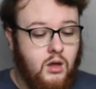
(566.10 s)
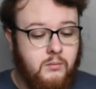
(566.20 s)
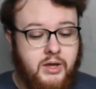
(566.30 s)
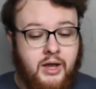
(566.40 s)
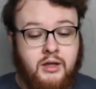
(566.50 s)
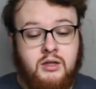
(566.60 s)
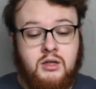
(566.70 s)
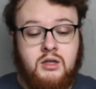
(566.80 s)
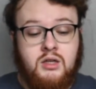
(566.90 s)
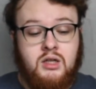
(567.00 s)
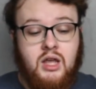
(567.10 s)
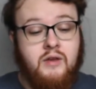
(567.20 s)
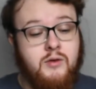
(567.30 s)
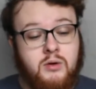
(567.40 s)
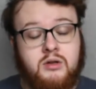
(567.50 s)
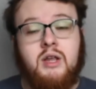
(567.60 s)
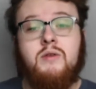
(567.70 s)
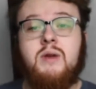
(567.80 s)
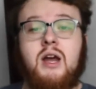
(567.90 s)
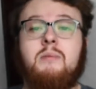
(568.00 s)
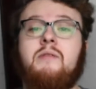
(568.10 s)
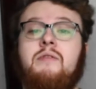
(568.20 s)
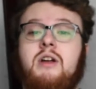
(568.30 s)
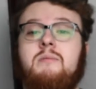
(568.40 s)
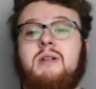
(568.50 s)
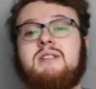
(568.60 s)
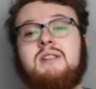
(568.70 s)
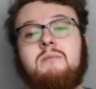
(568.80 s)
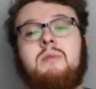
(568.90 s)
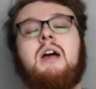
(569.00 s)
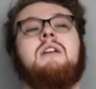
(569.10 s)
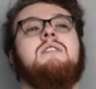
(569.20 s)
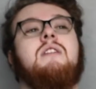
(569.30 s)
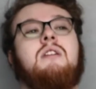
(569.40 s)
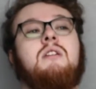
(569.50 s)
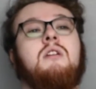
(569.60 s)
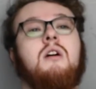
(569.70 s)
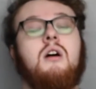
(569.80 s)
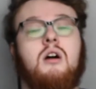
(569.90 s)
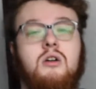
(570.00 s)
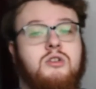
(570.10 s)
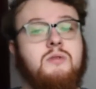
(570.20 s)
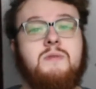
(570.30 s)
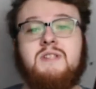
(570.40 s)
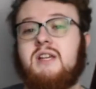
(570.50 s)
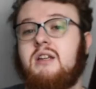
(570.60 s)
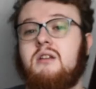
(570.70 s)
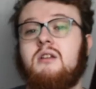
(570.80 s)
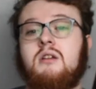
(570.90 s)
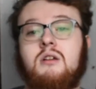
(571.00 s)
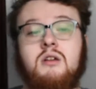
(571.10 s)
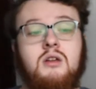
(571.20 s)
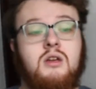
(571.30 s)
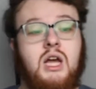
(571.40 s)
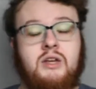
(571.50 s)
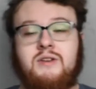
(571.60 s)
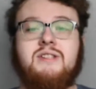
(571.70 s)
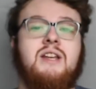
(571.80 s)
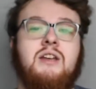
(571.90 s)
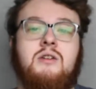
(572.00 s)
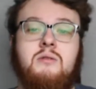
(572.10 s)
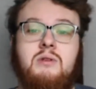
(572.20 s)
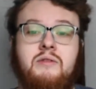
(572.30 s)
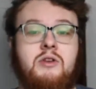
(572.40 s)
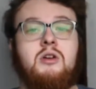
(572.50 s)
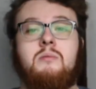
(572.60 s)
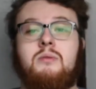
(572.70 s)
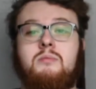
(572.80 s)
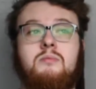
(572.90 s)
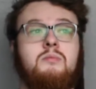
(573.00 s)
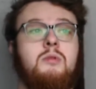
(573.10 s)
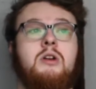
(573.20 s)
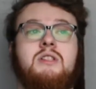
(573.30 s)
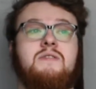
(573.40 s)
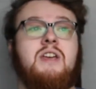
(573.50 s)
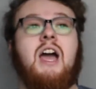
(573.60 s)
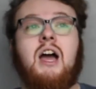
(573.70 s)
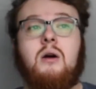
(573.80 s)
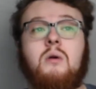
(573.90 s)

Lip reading: But yeah, if you care about environmental impact, then 100%, I understand you giving up products of cow.